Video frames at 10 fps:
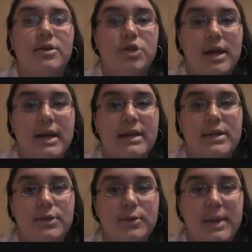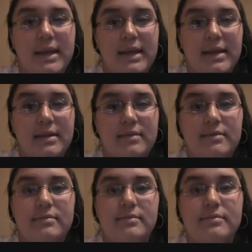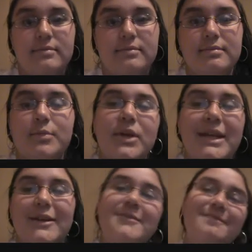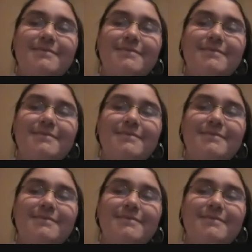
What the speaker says: tried to make it prettier.